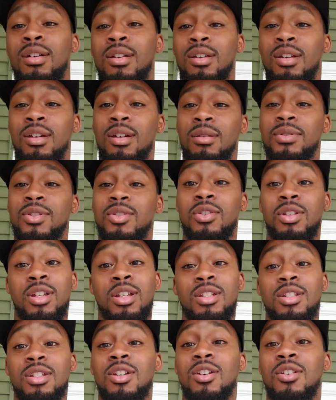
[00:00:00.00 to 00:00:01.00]
Yep, so
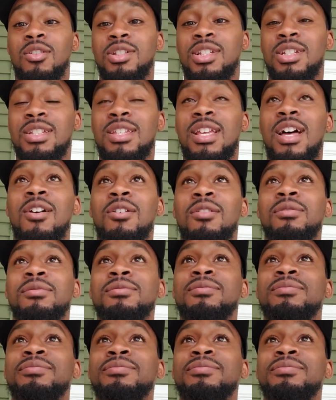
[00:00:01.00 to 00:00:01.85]
there she goes. She's out.